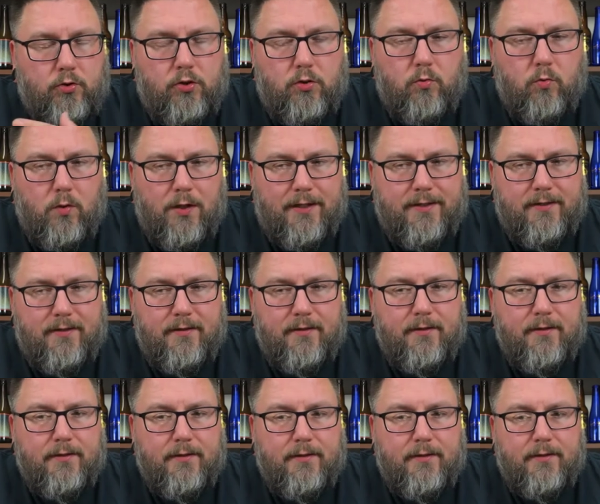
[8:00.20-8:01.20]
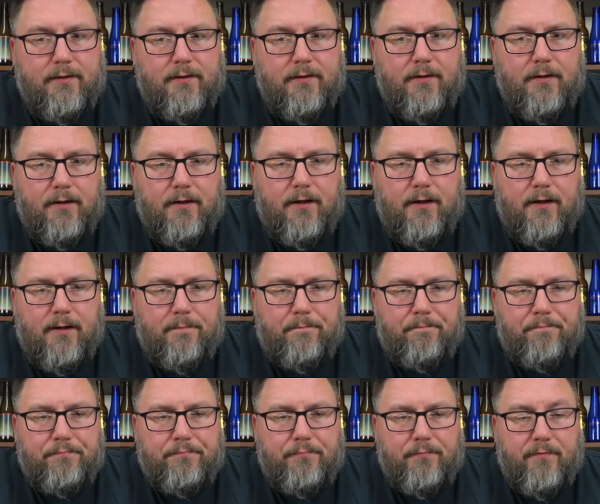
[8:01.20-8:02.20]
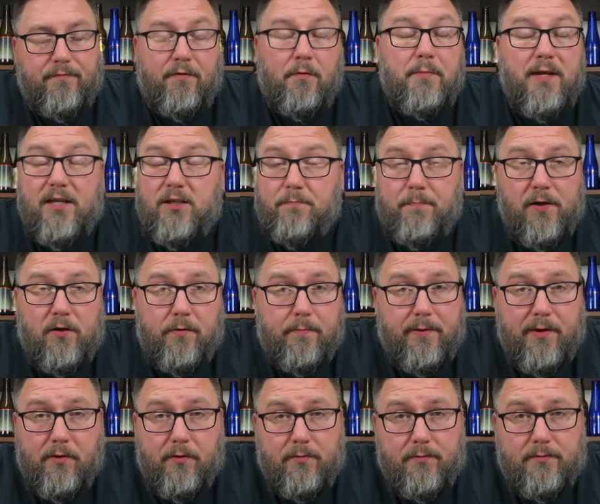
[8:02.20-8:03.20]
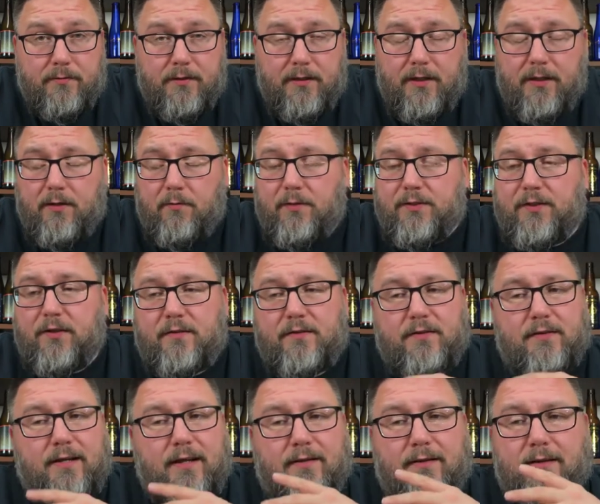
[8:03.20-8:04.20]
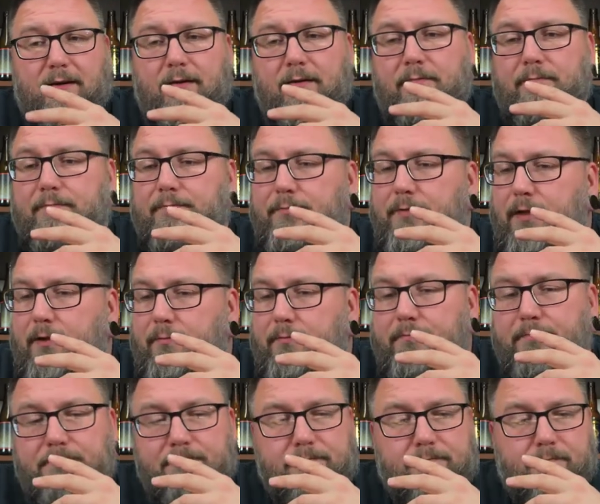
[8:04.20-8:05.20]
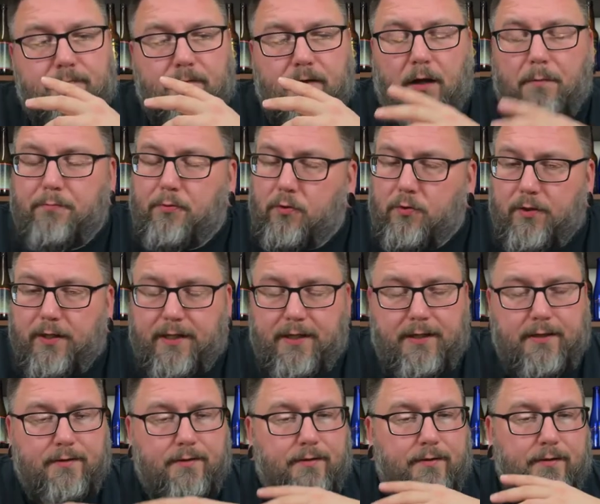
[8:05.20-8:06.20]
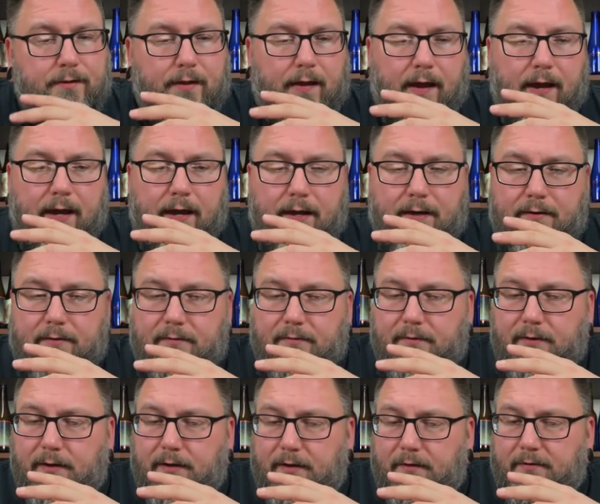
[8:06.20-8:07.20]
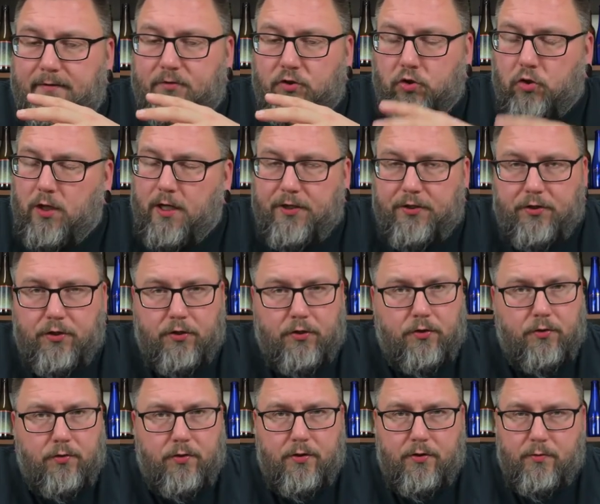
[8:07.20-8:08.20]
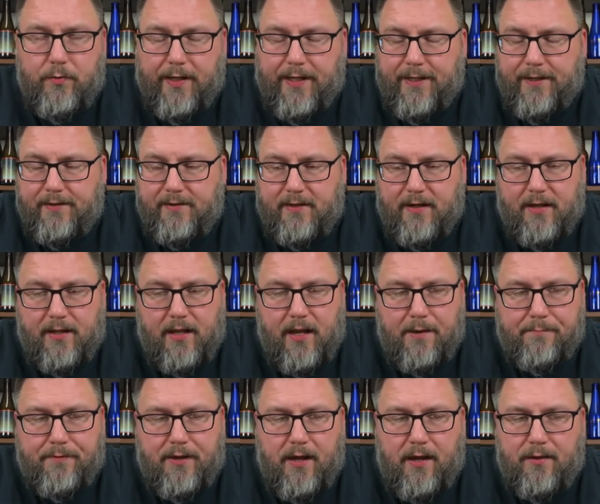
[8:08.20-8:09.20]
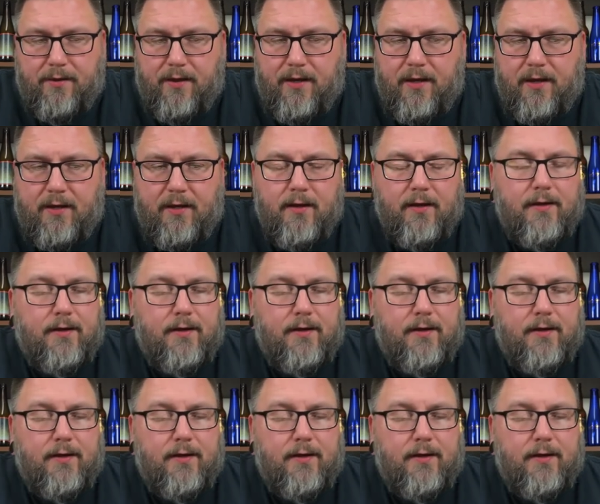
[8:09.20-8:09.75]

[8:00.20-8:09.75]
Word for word: to what. Um, from each beer to beer, uh, which is that they're you know a brewery that is trying to do the New England style IPA thing,